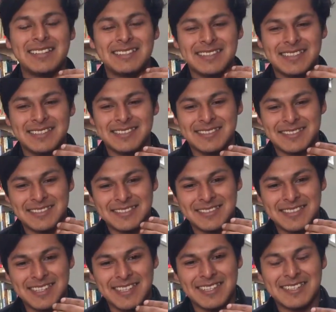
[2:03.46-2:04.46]
it's
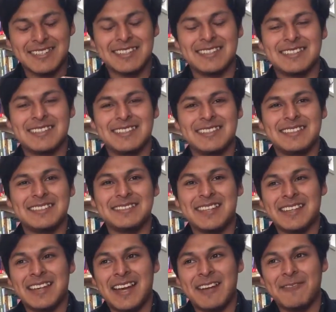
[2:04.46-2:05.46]
just like, it's
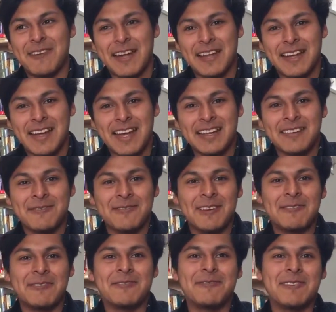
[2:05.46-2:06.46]
like I have
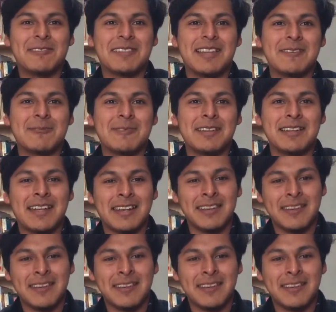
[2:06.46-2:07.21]
never felt that way.